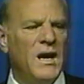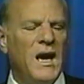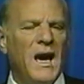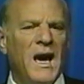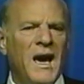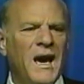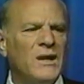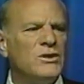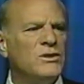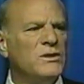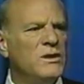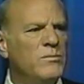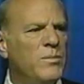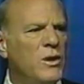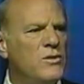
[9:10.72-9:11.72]

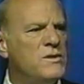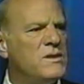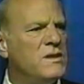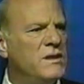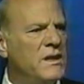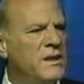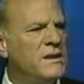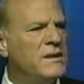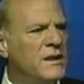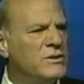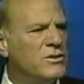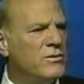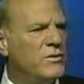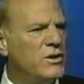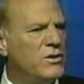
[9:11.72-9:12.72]
actually boasted in an
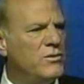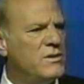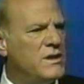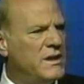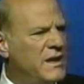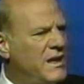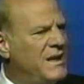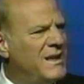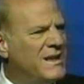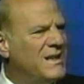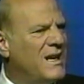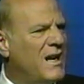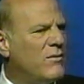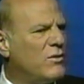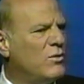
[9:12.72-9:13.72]
interview that he didn't
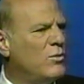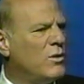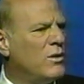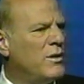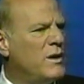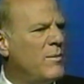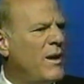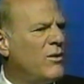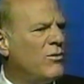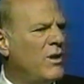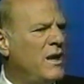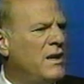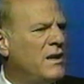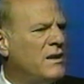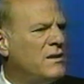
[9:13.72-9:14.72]
have to worry about
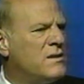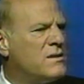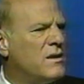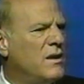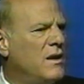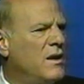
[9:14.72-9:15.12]
ratings